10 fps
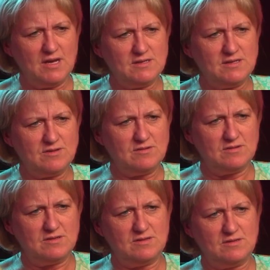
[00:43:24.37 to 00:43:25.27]
so,
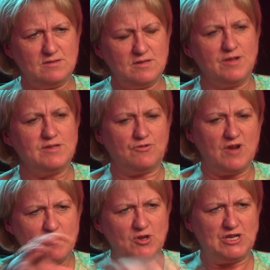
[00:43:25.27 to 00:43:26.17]
no, it's
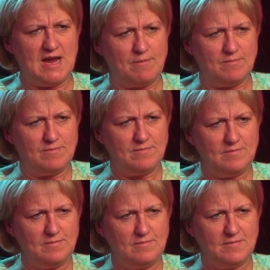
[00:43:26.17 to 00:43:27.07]
cream on jam.
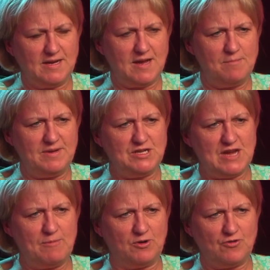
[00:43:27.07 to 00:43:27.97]
It can't be
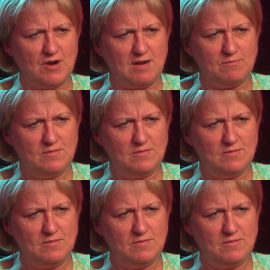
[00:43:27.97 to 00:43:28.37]
jam on cream.